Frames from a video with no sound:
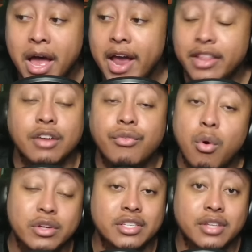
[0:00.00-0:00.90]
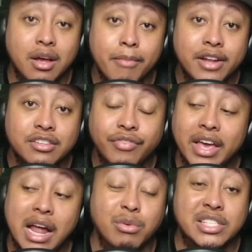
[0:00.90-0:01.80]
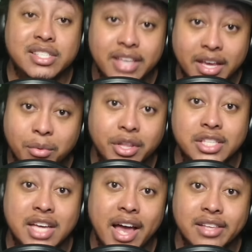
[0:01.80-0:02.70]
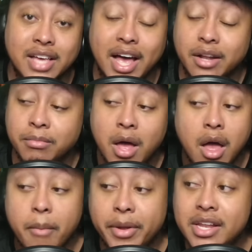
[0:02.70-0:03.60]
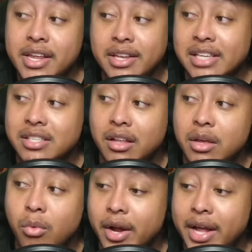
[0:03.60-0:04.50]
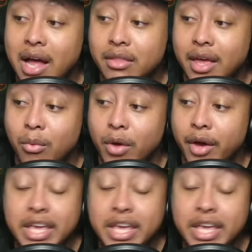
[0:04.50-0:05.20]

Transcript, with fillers: And then, of course, as a Commanders fan, I was sick when the Giants got him, but it didn't necessarily work out that well.